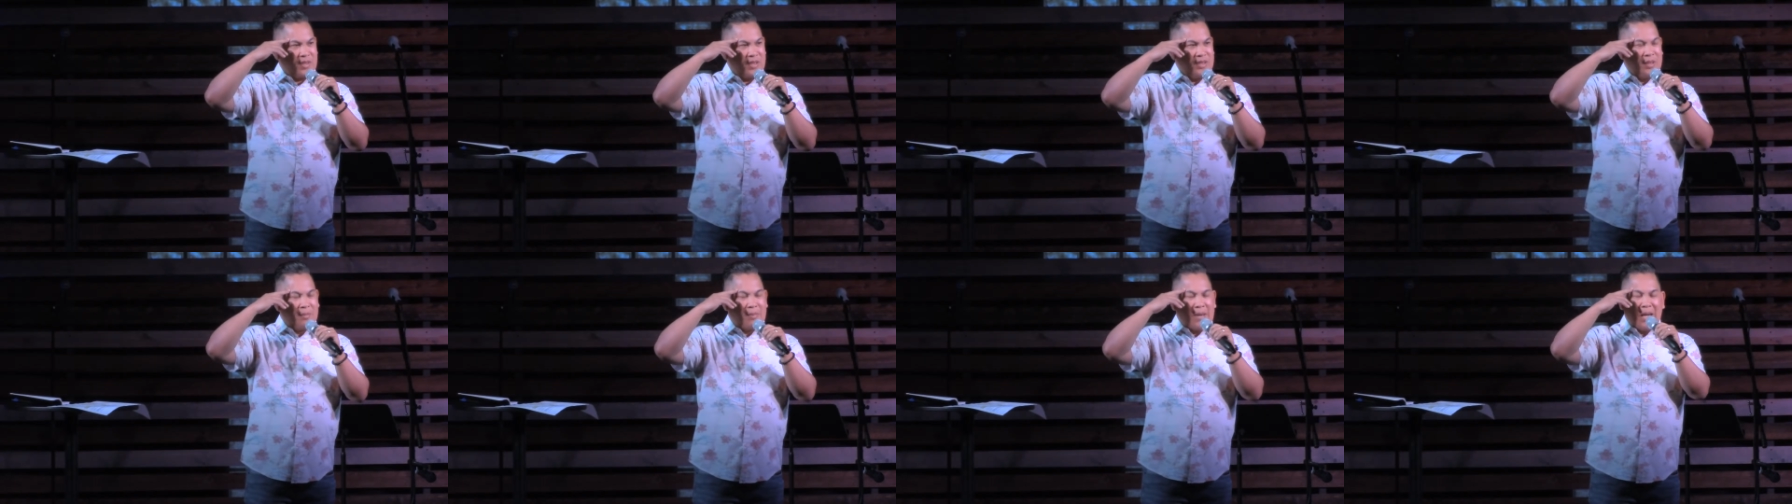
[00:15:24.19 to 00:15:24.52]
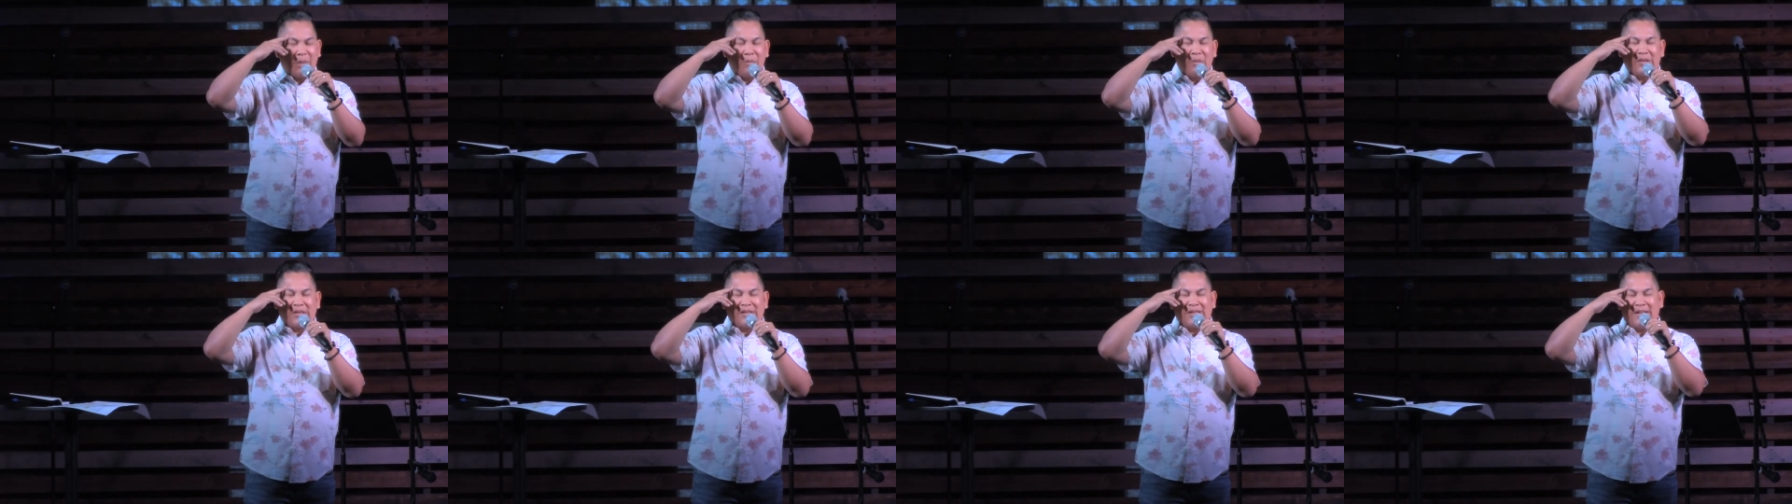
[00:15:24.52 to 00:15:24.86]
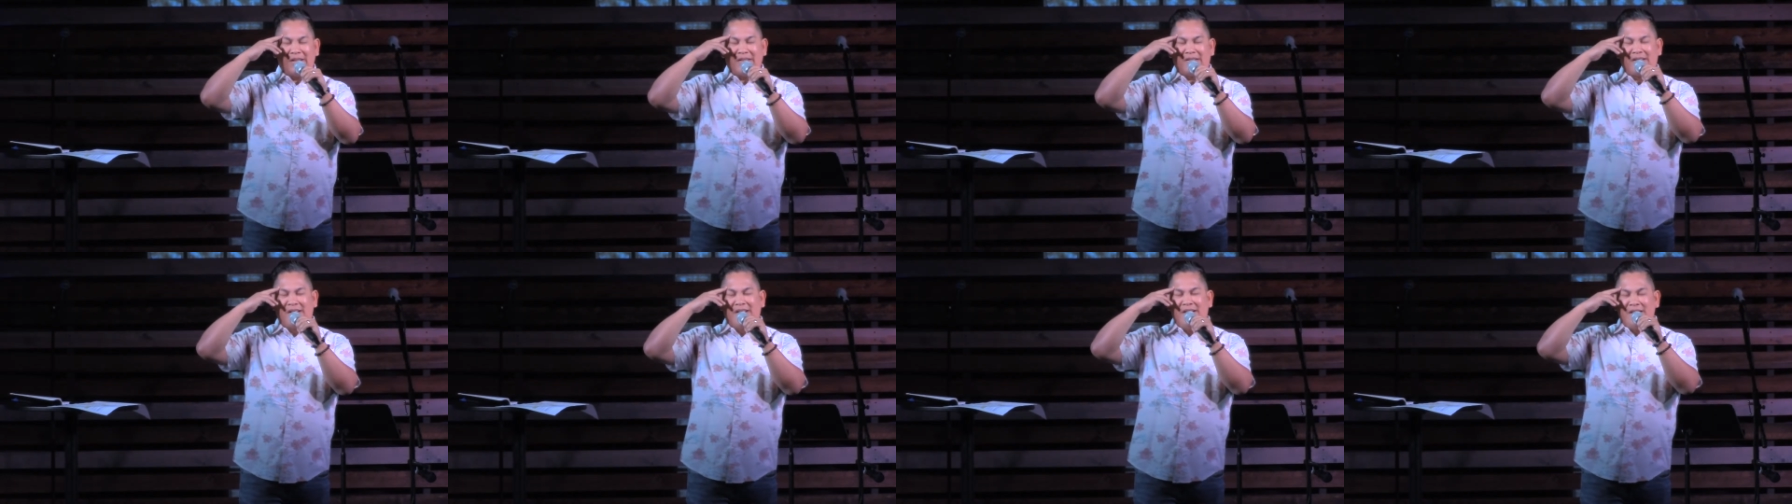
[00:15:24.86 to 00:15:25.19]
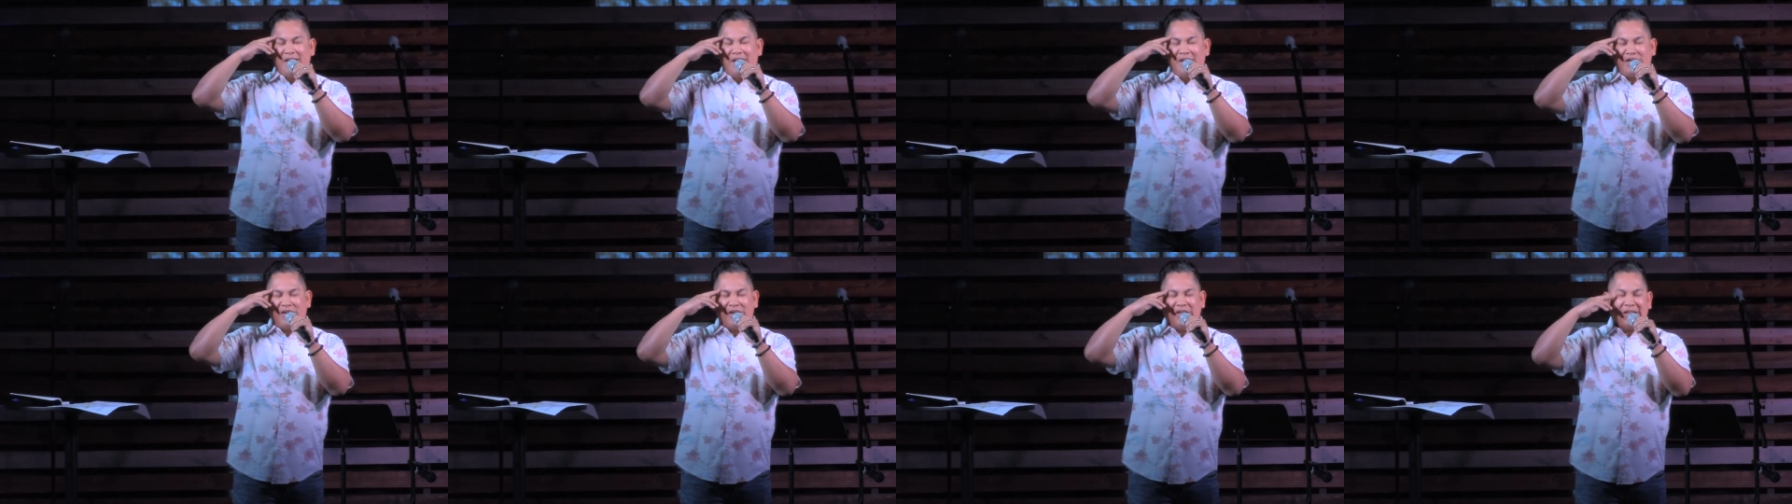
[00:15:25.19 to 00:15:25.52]
The Bible says
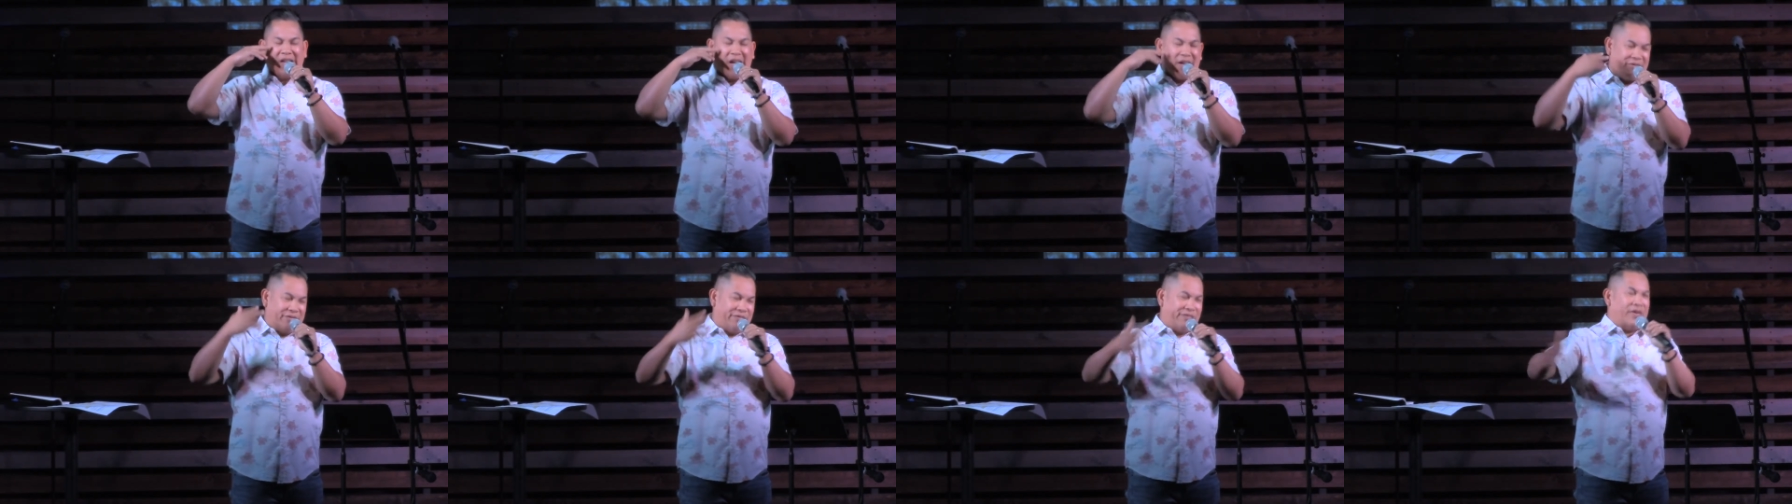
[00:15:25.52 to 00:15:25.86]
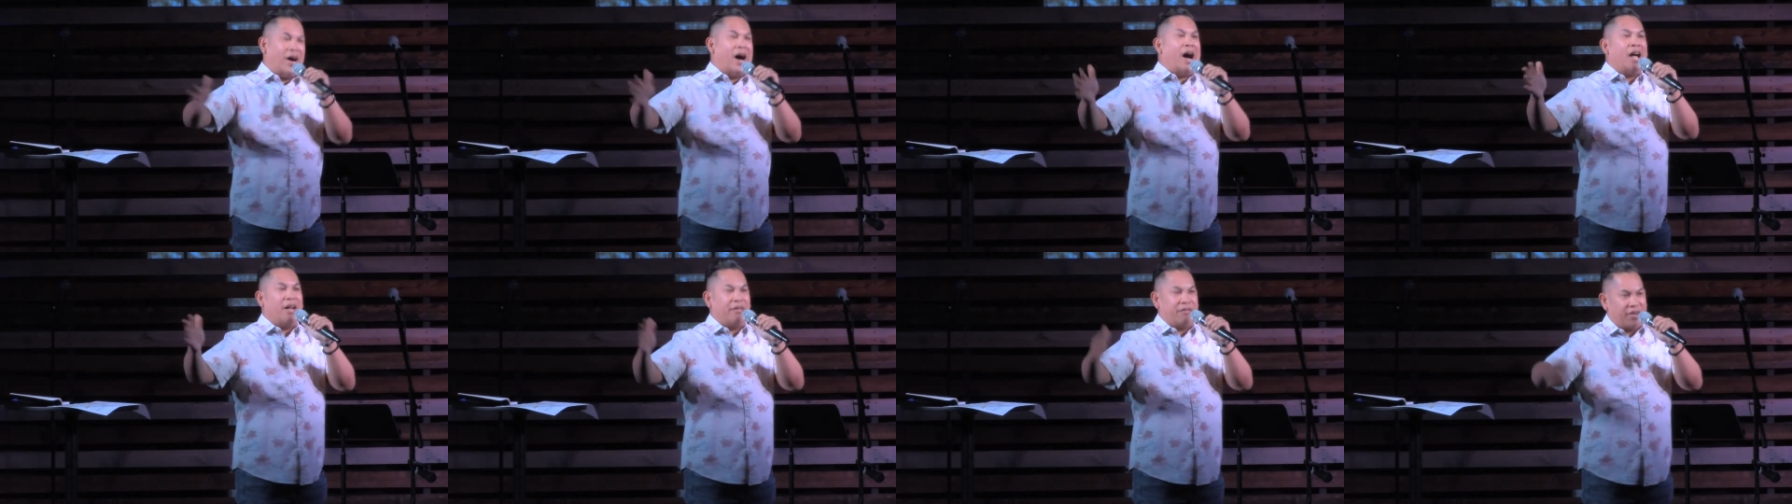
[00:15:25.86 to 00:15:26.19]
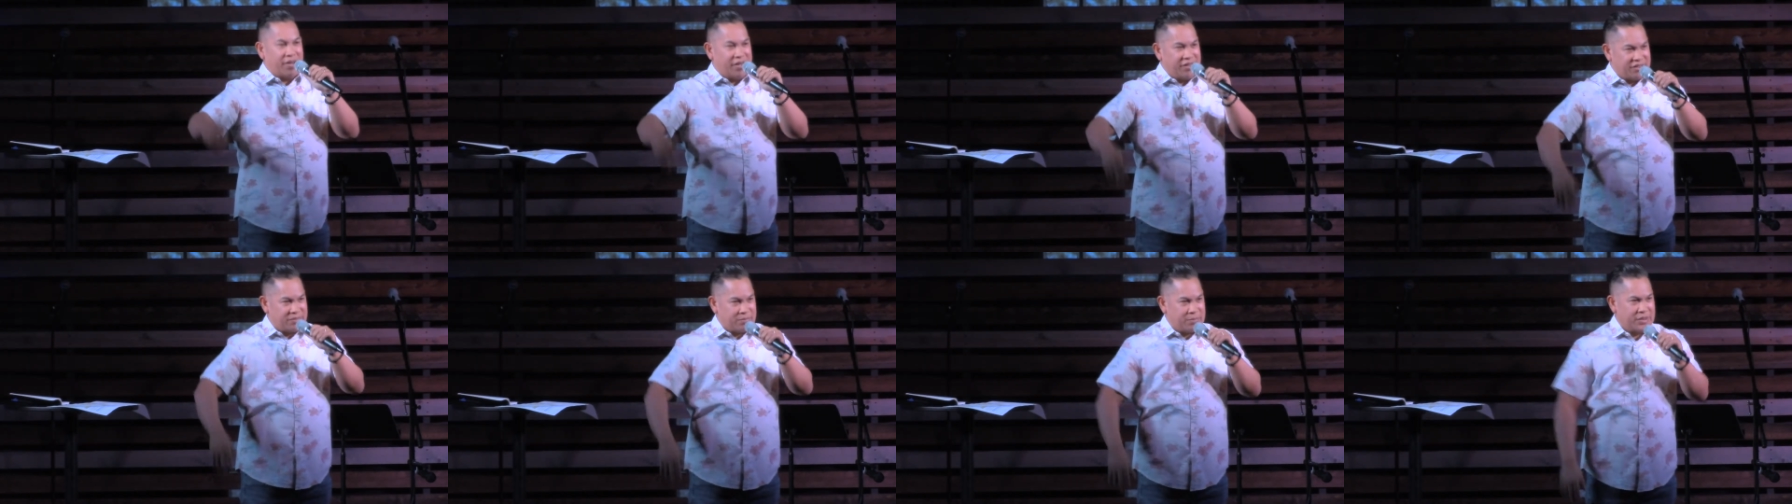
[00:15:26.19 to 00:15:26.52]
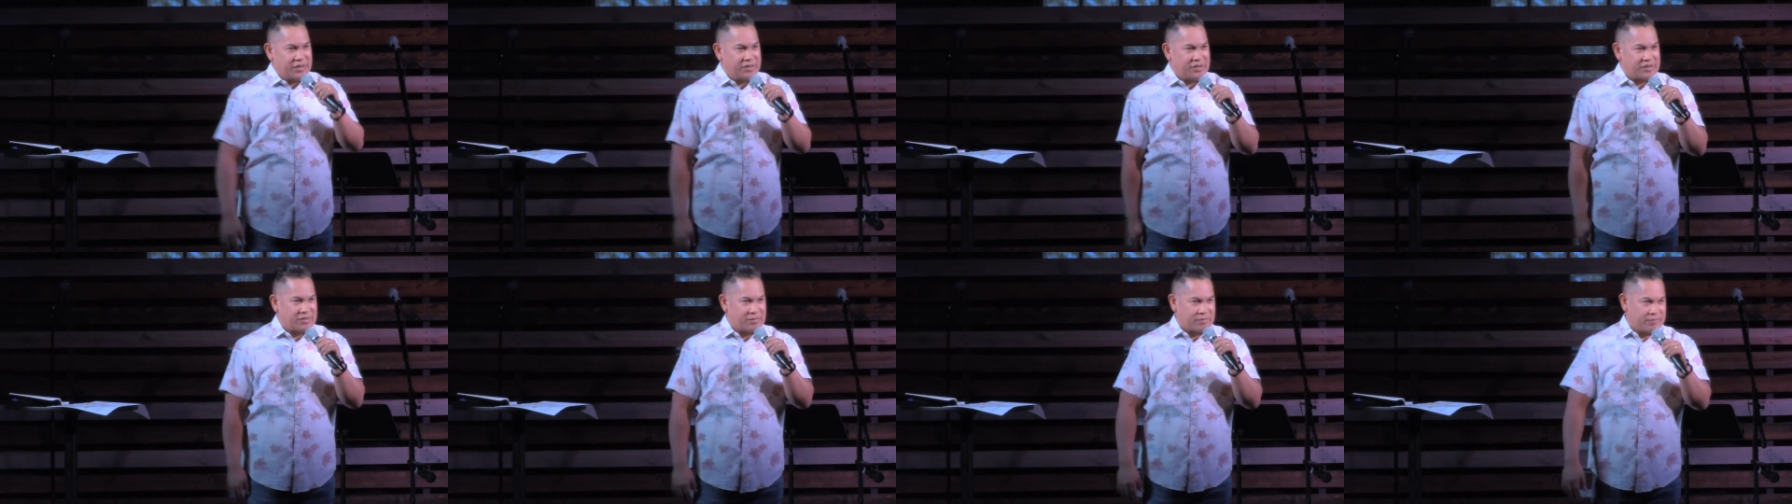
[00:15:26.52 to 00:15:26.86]
that she's had five
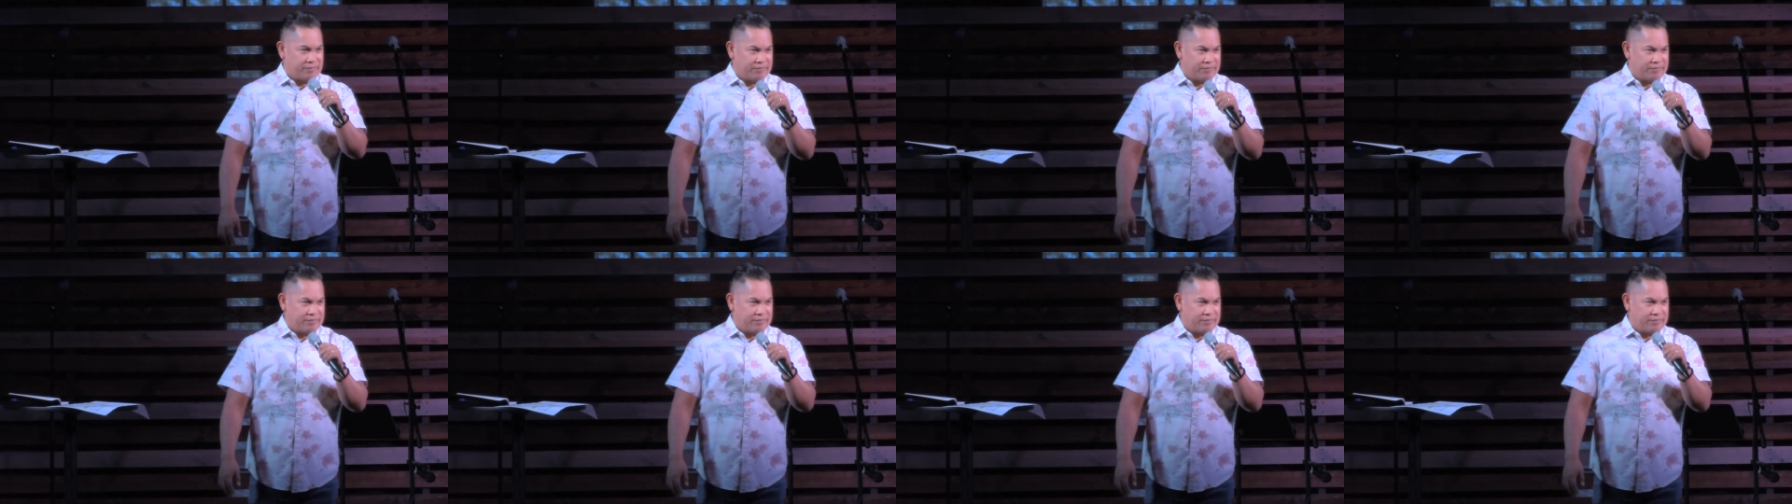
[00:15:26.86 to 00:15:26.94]
husbands.